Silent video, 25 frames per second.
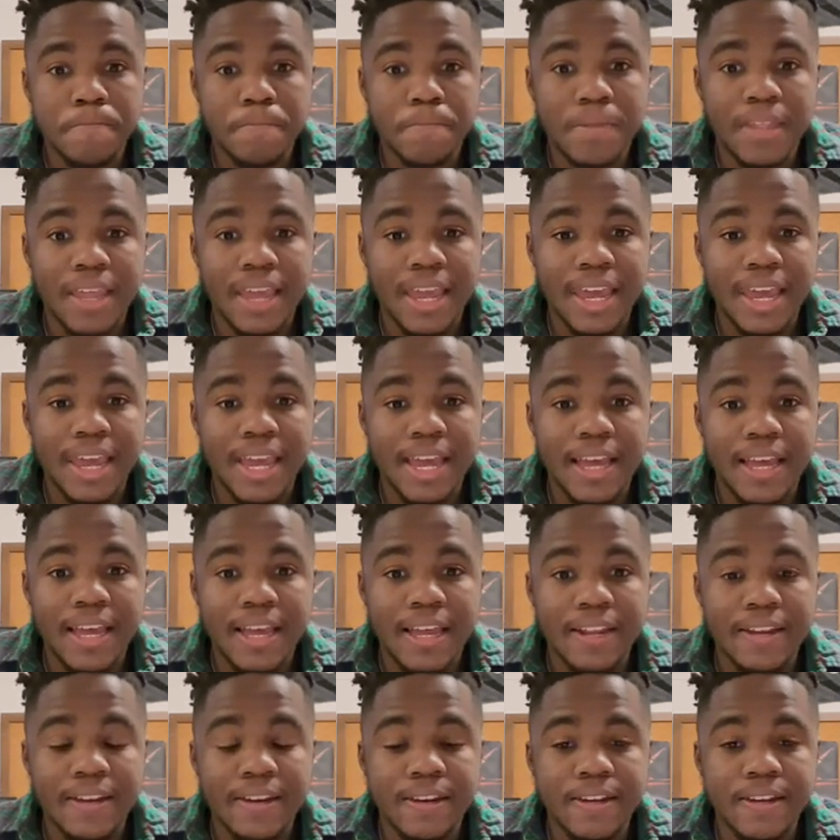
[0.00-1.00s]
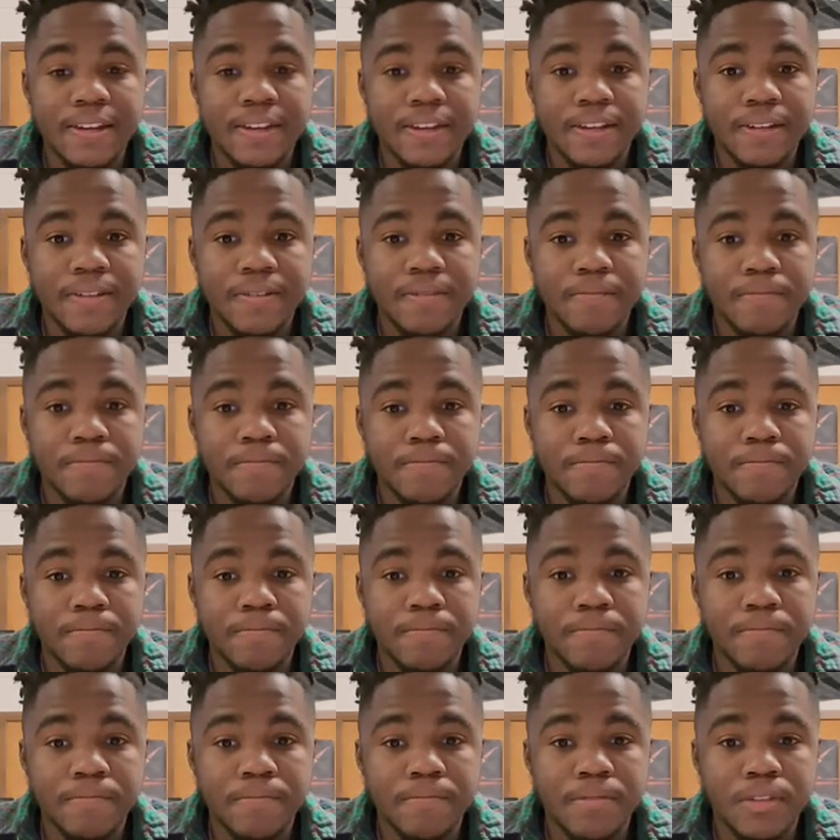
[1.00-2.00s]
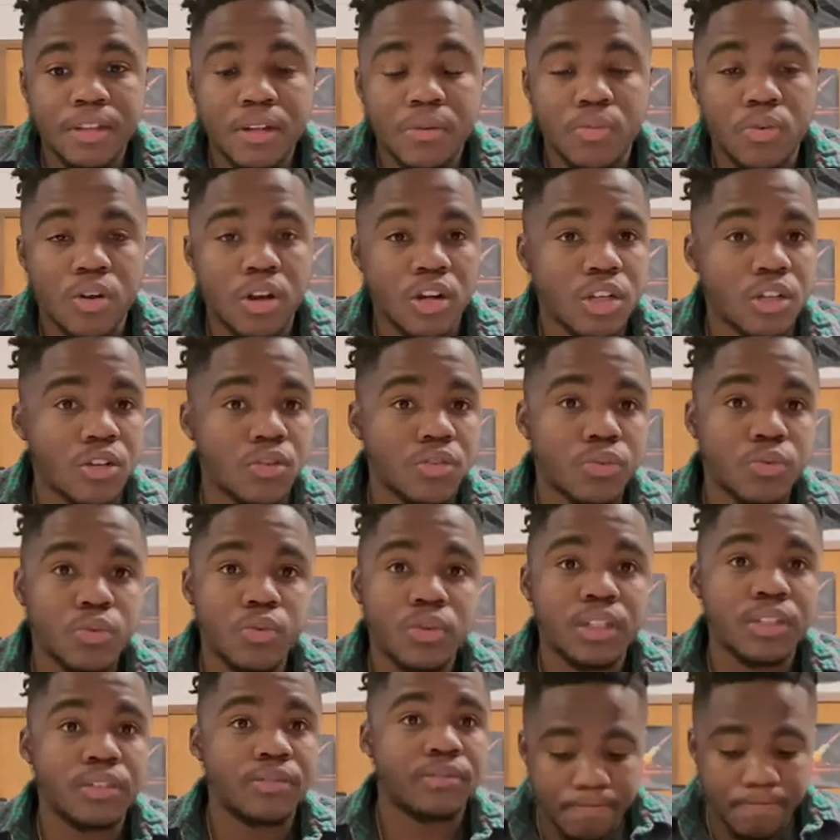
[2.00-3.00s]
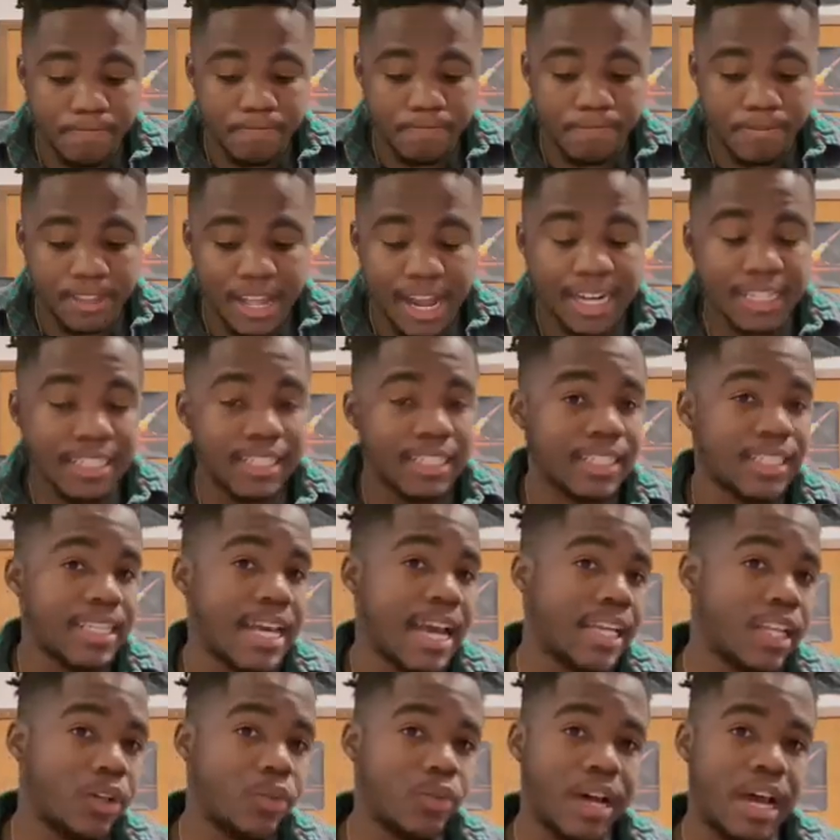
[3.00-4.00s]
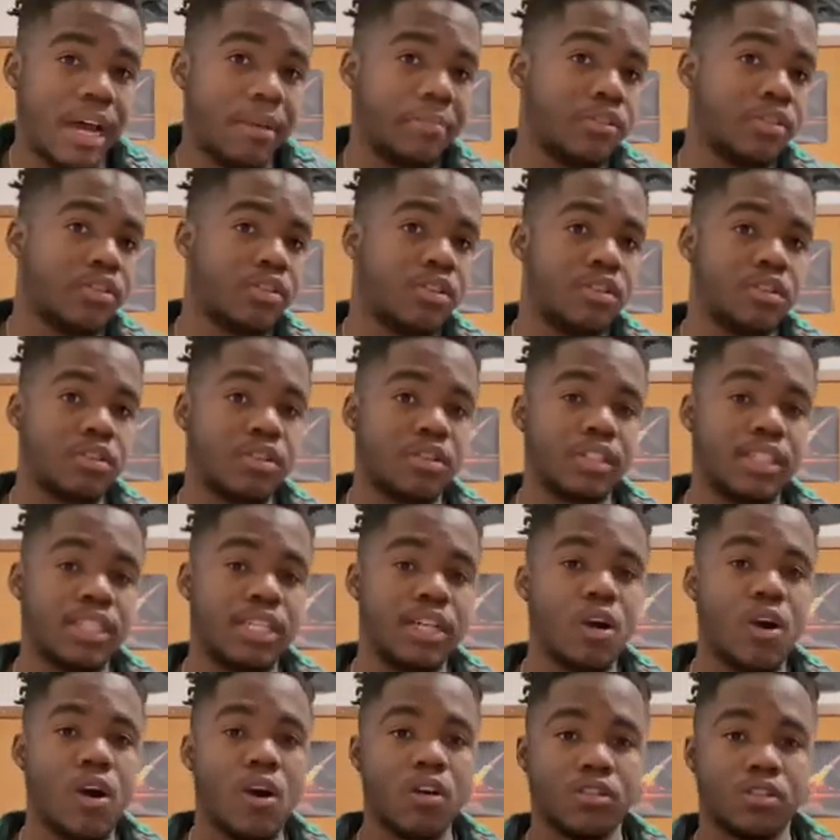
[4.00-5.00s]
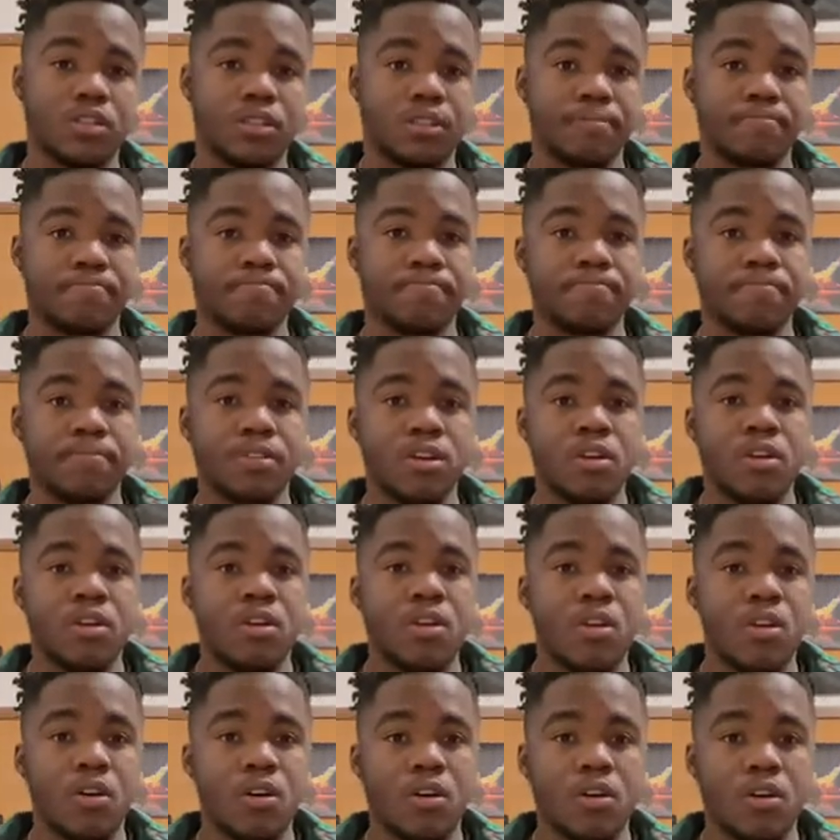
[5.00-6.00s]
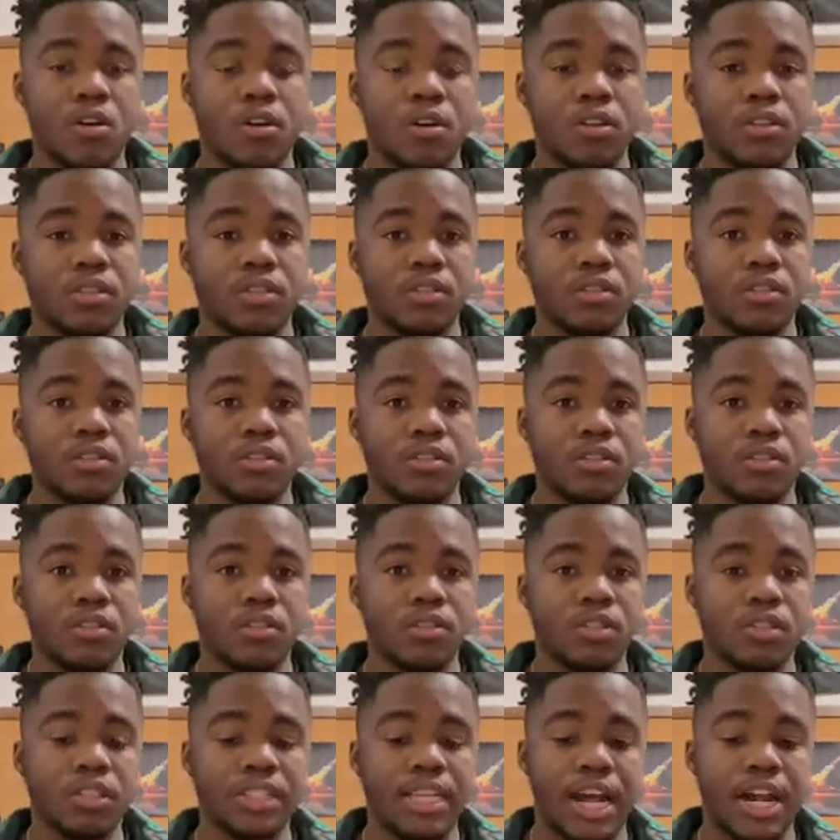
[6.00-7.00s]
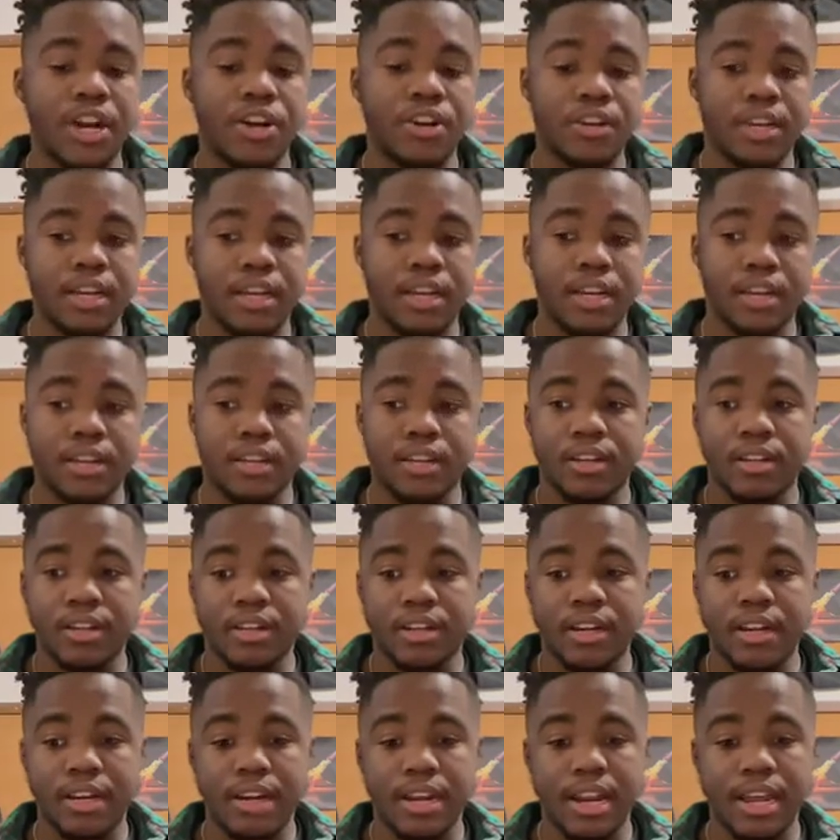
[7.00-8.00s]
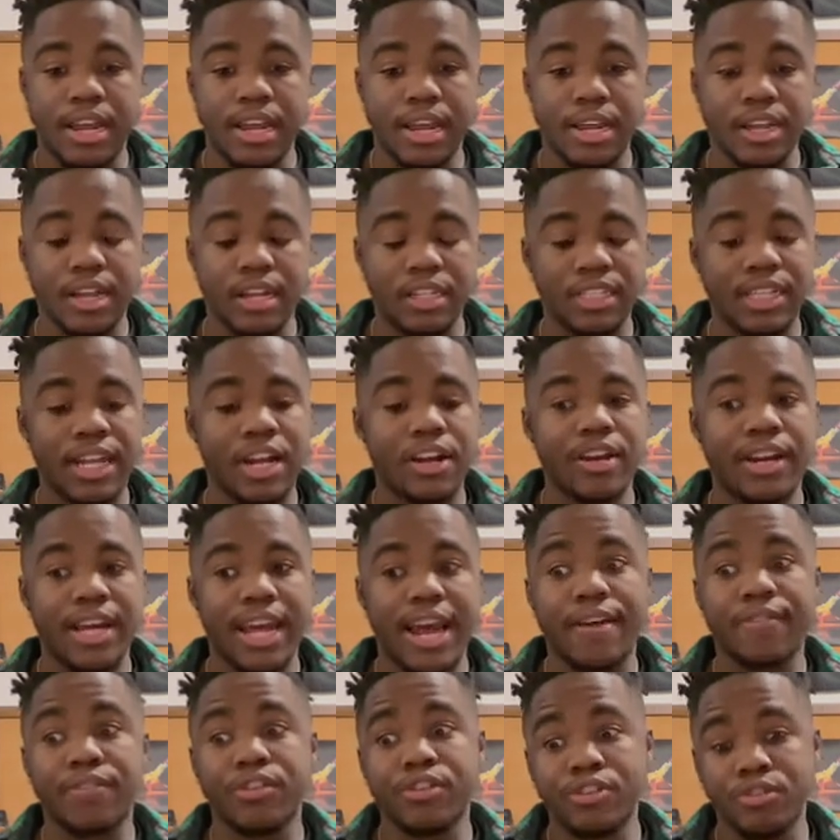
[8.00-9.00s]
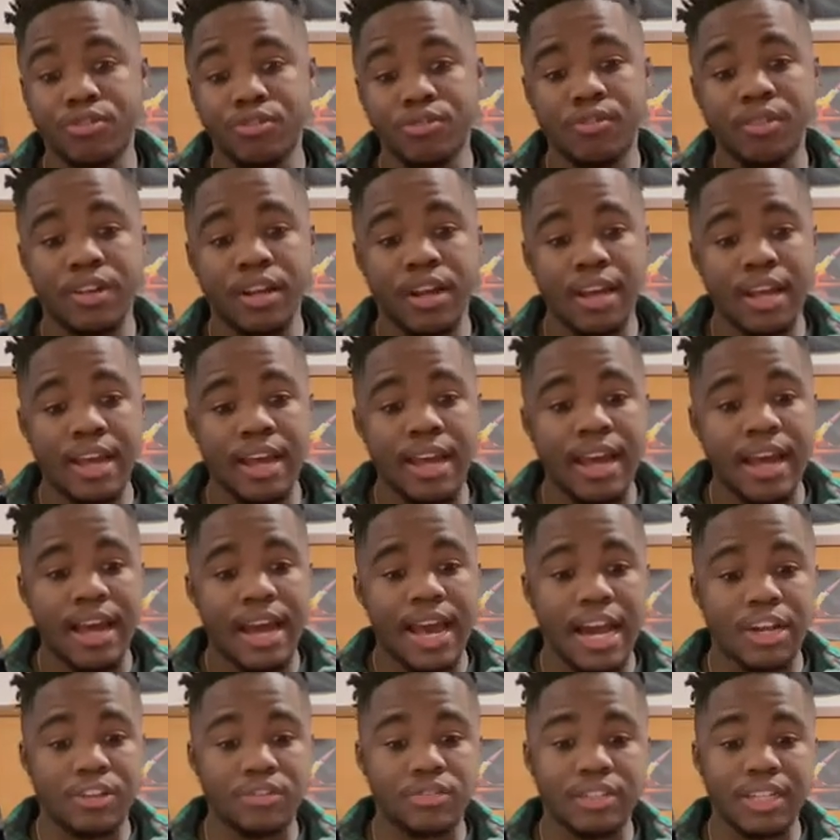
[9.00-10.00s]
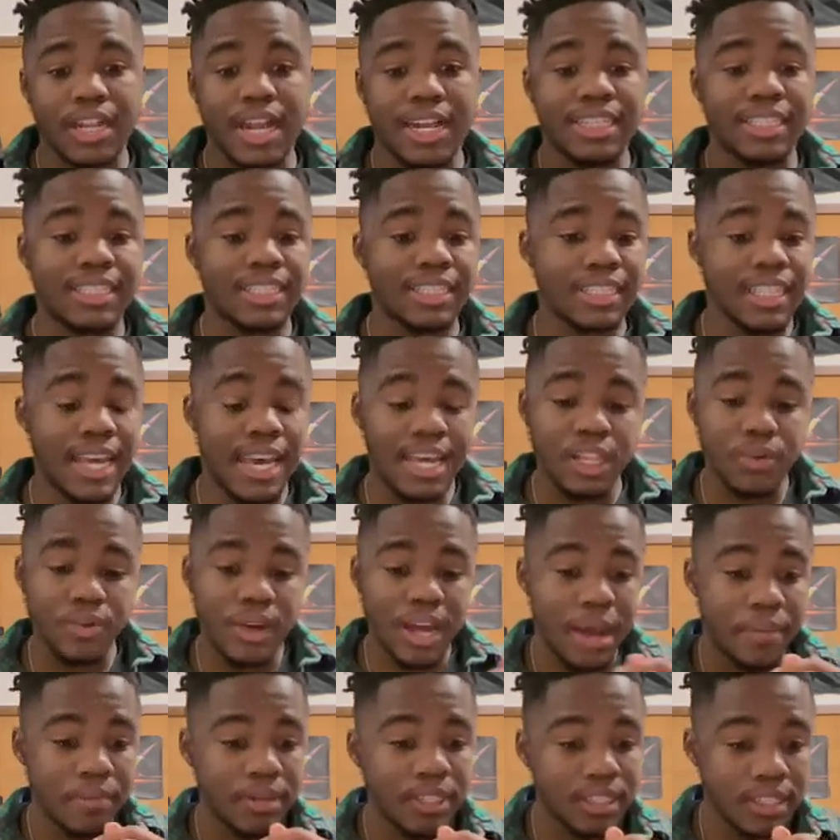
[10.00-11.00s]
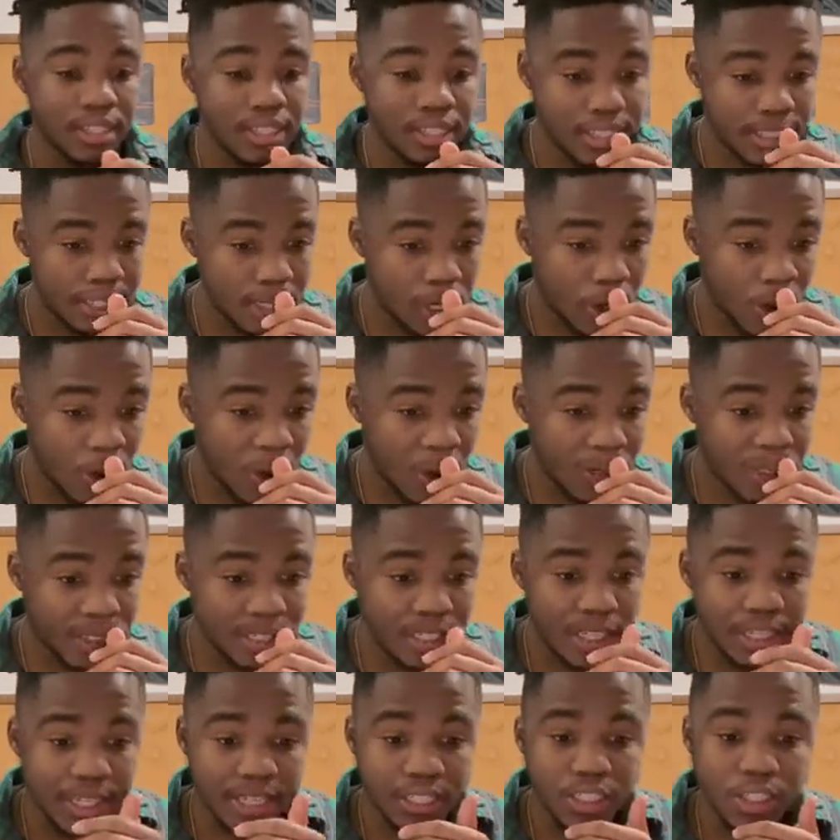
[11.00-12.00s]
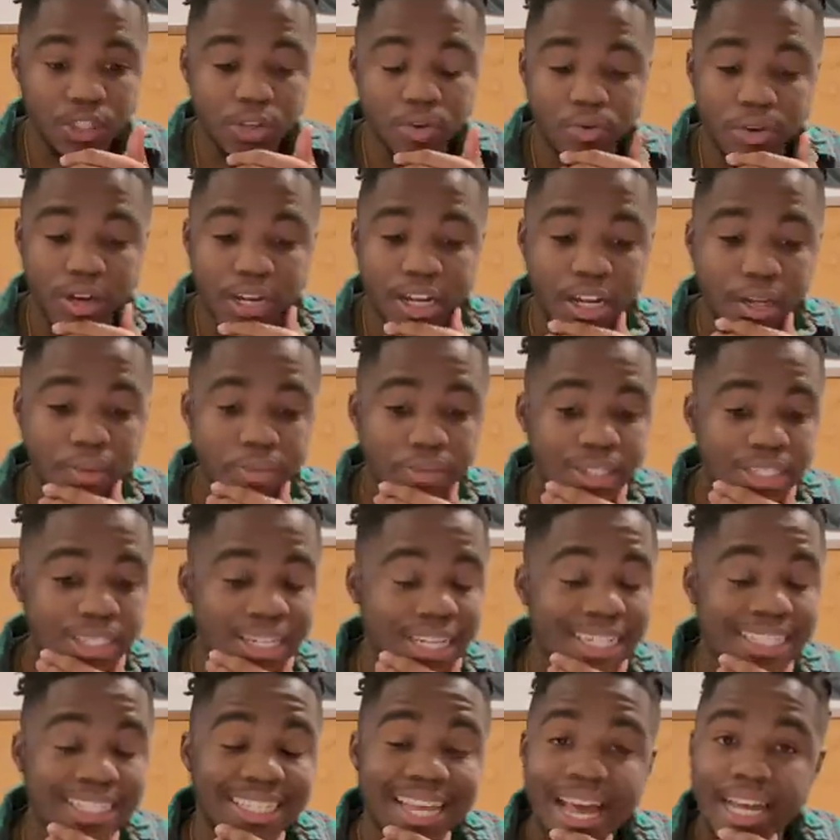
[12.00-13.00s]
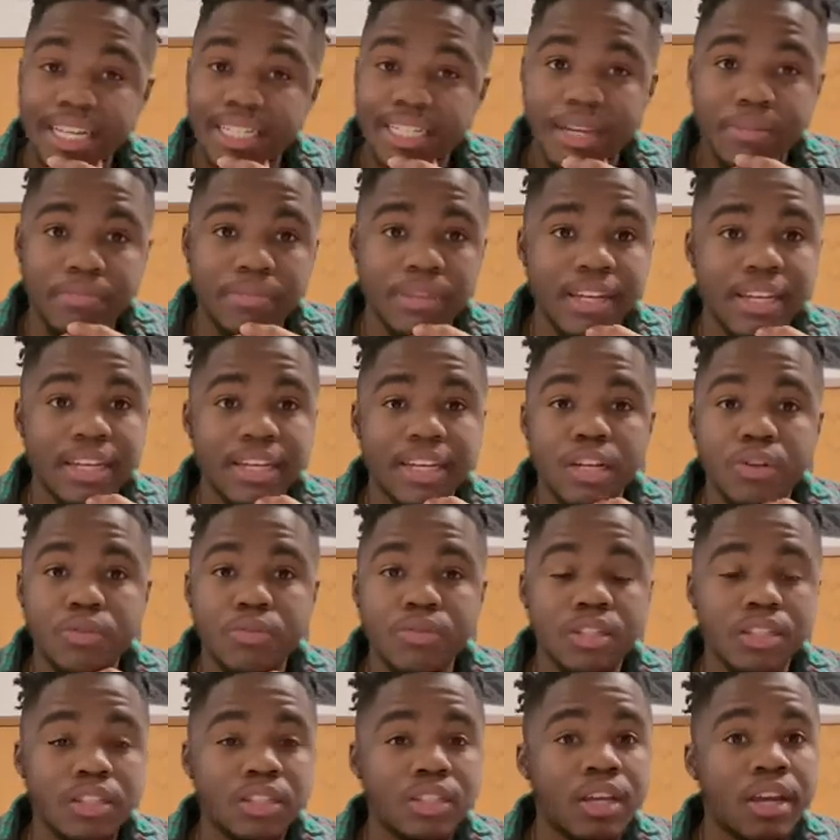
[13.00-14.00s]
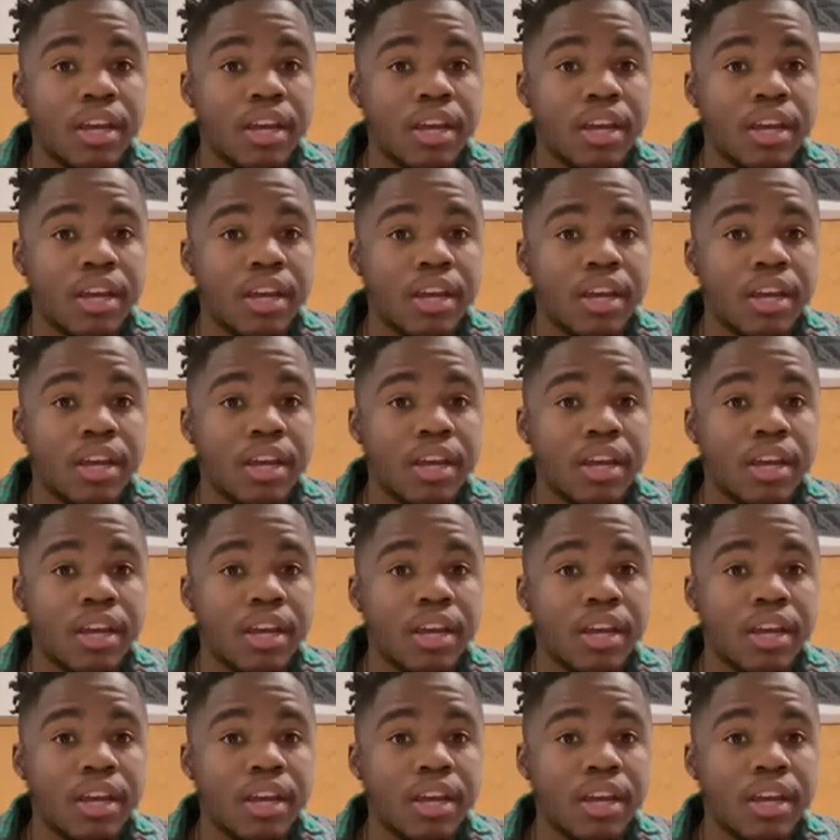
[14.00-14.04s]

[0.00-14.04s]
And the Broncos won. That is exactly what happened to the Seahawks on Saturday afternoon. Actually, that is exactly what happened to the Seahawks against the Rams. The exact same thing. It was